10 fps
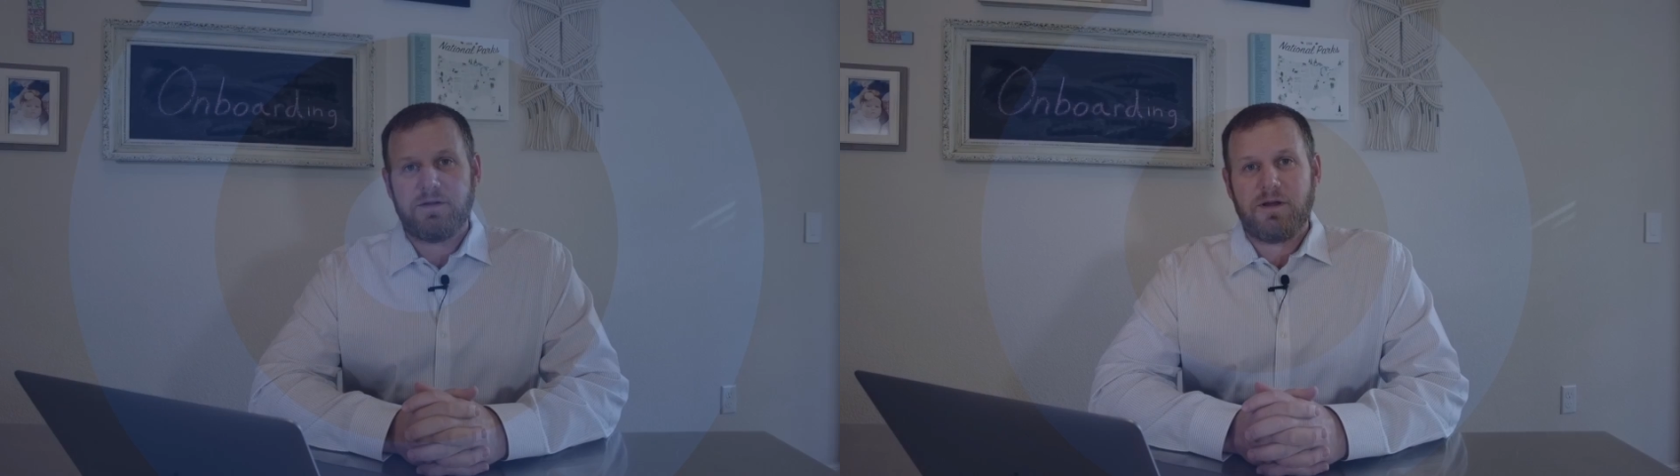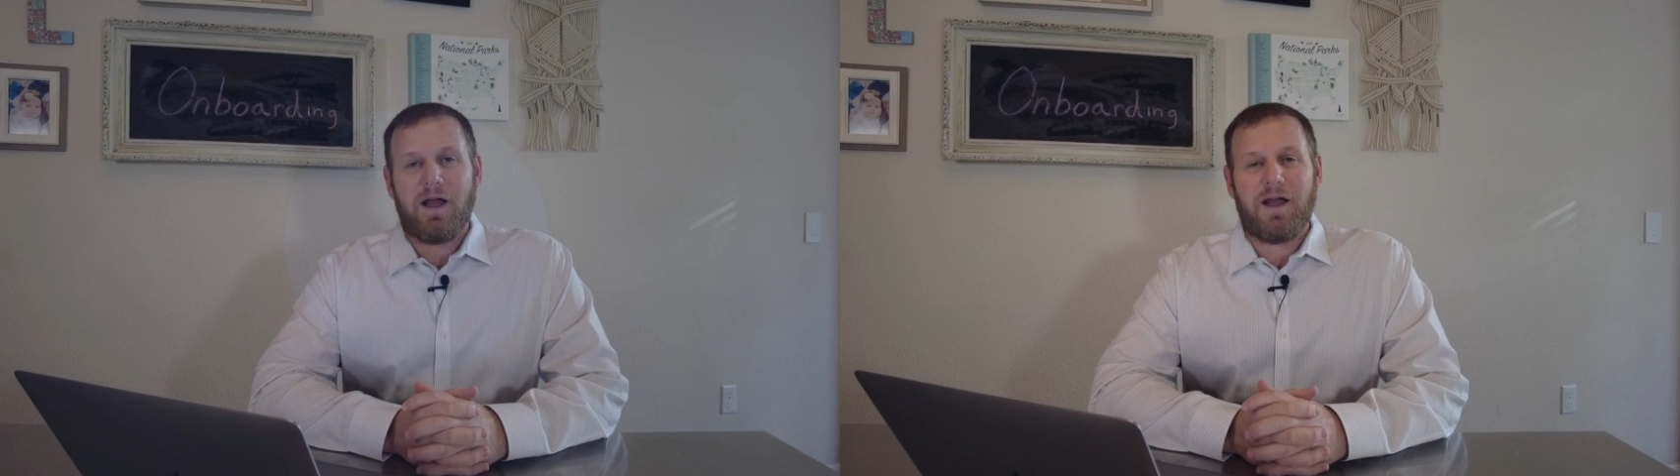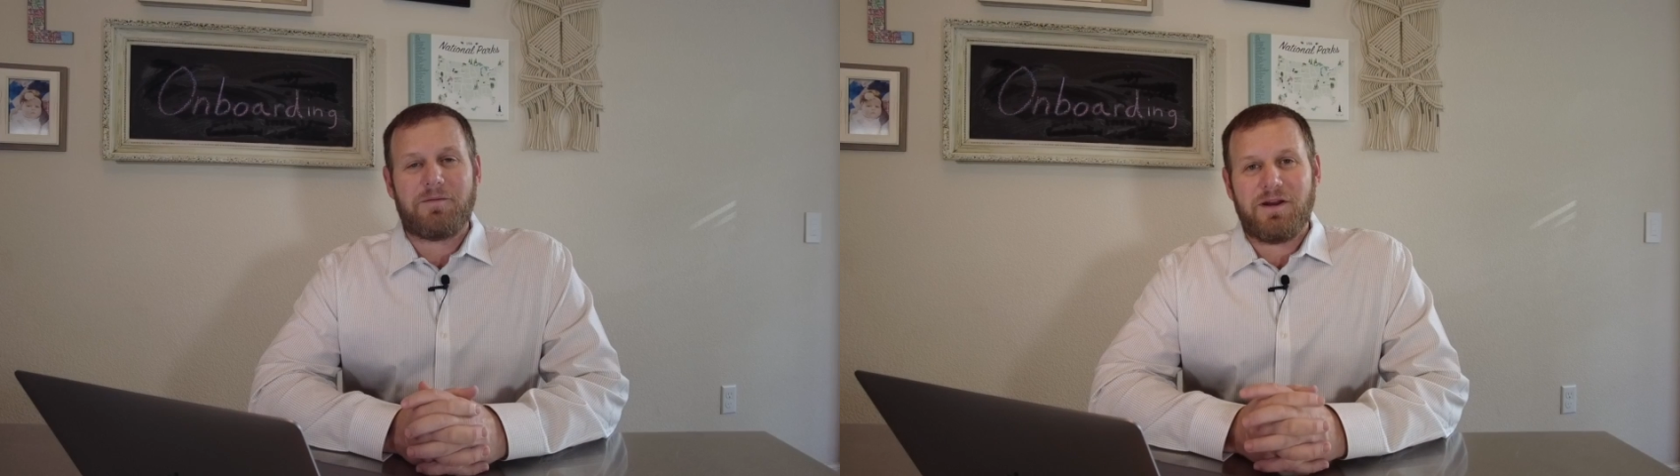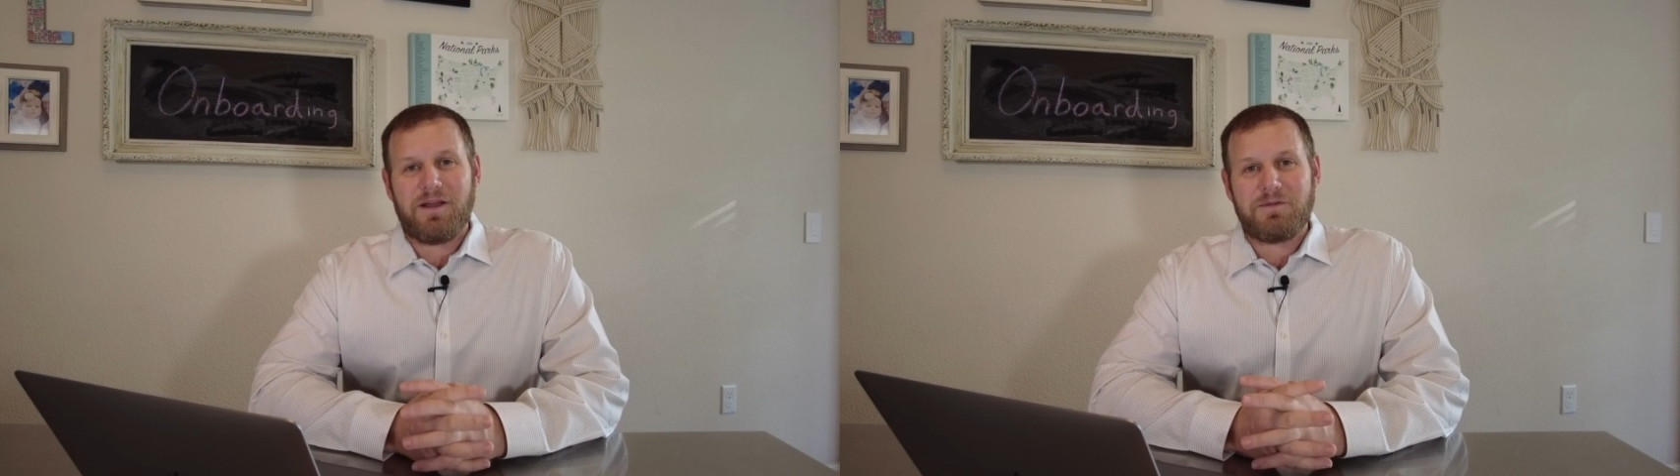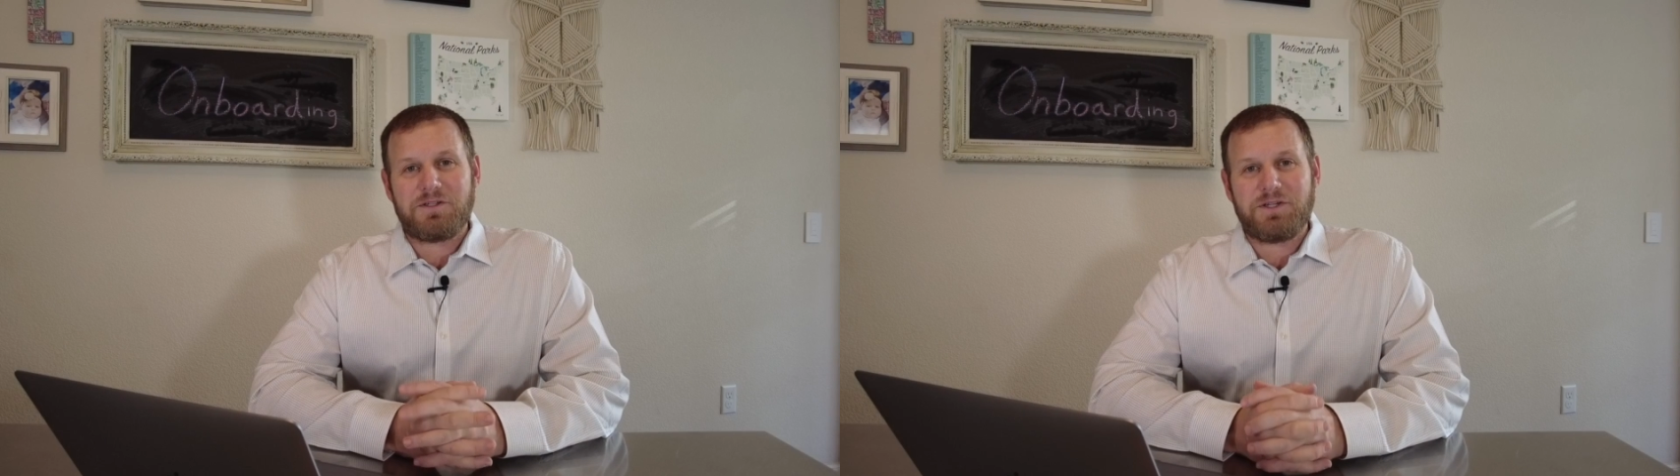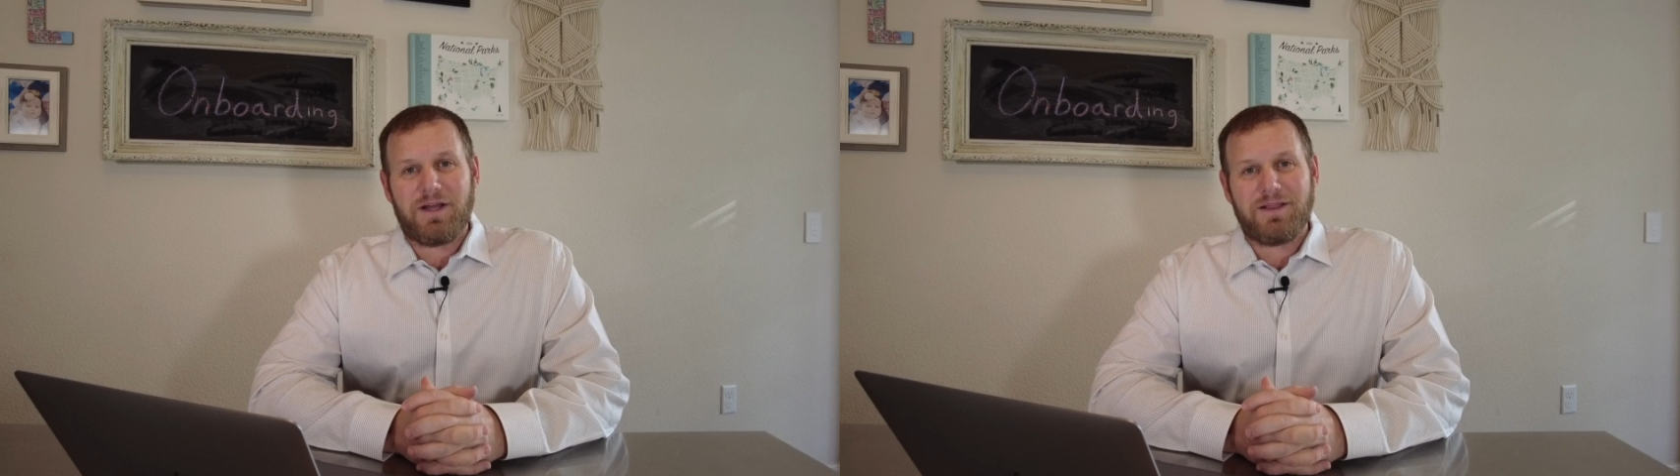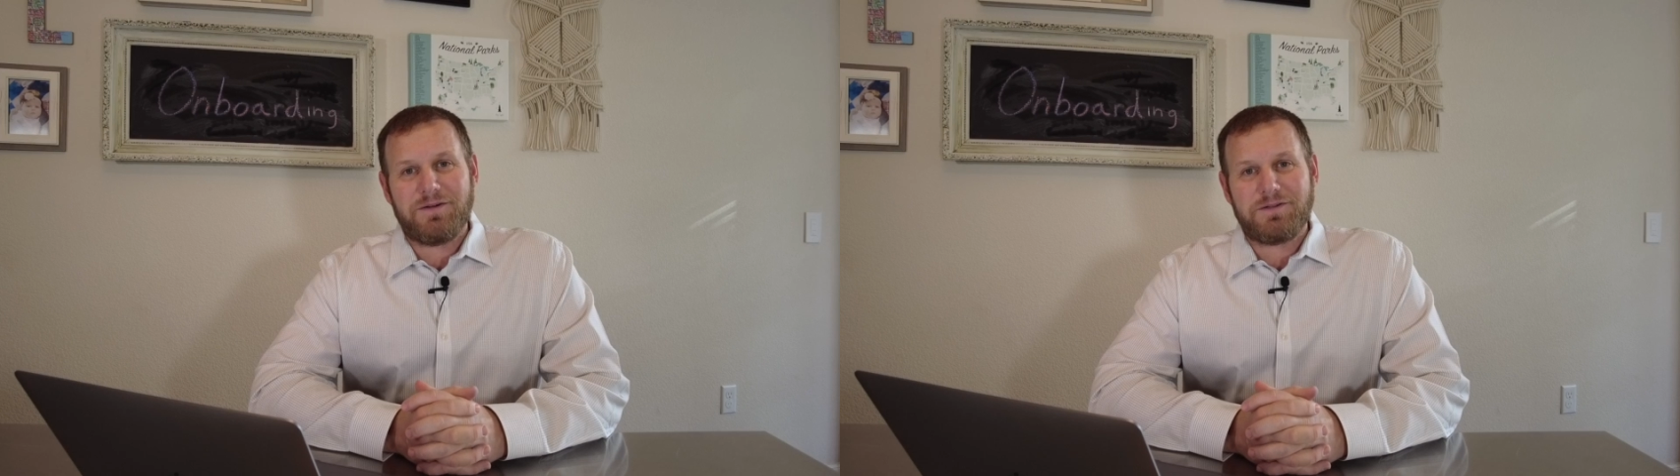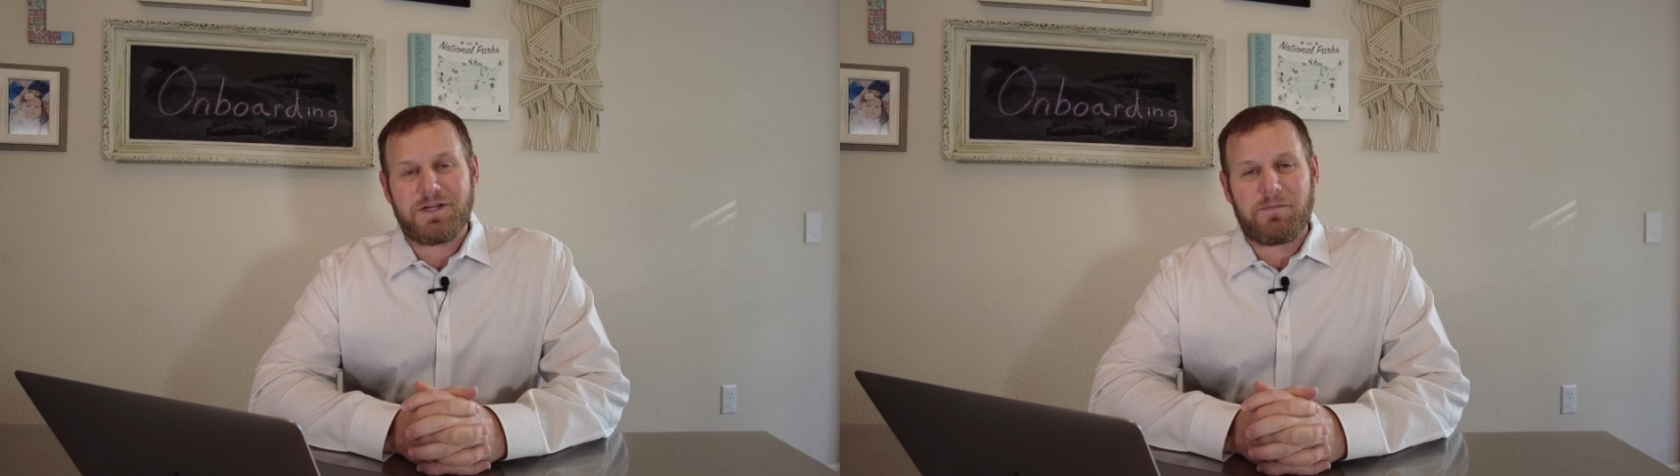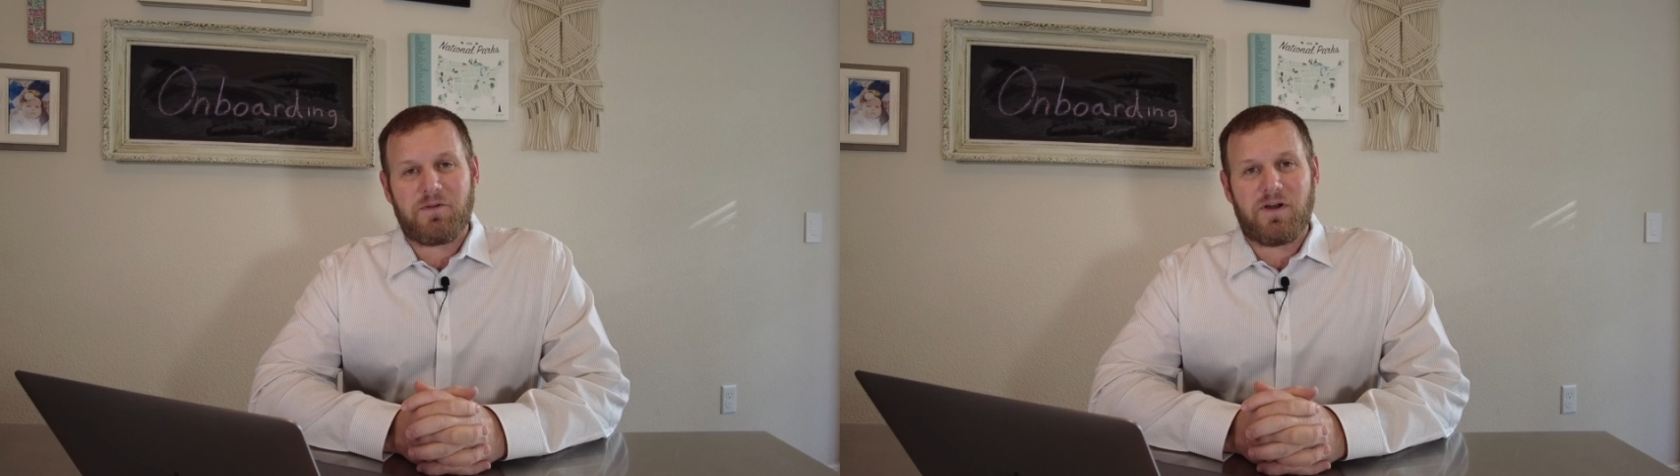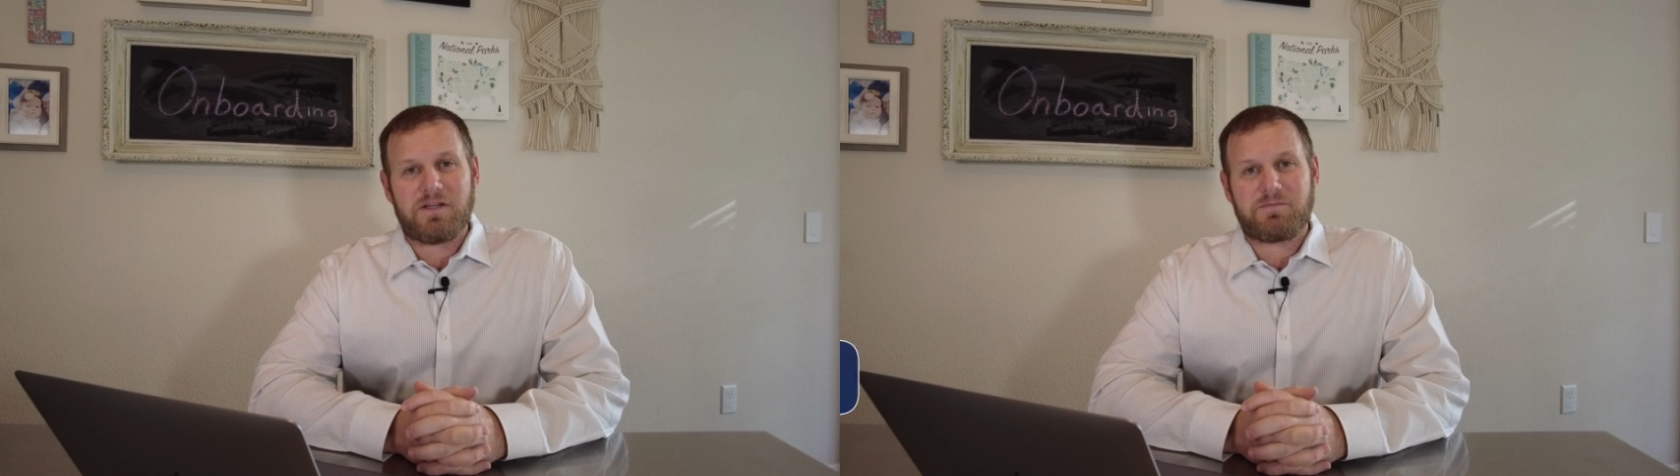Hi, my name is John Lutes and I'm
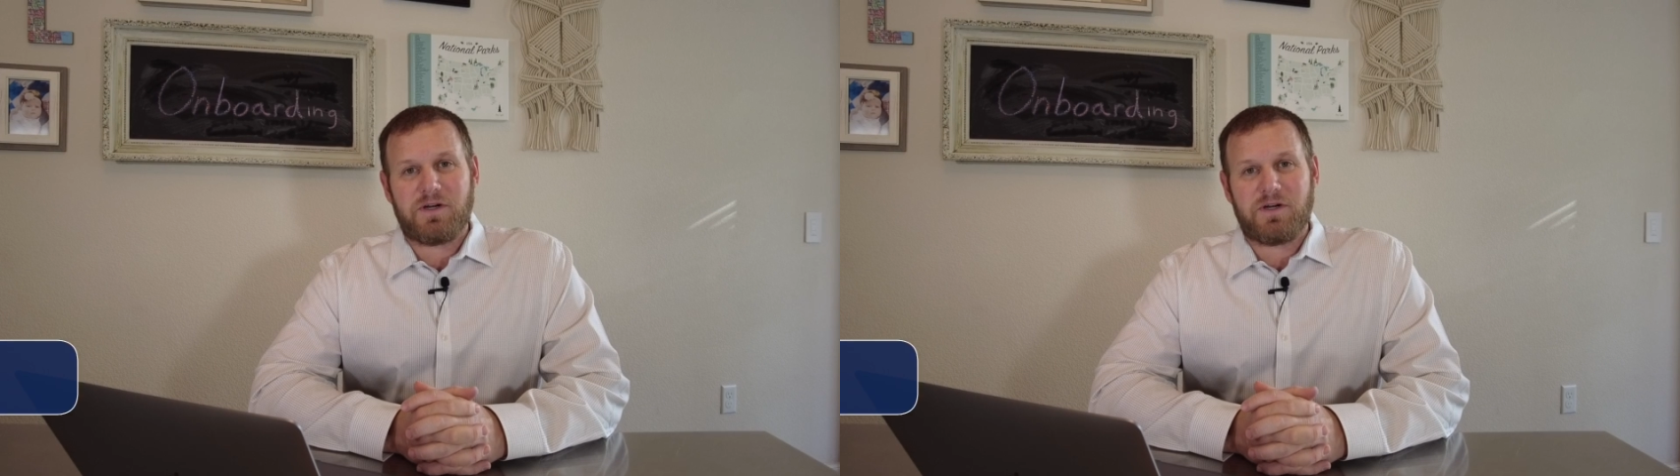the Vice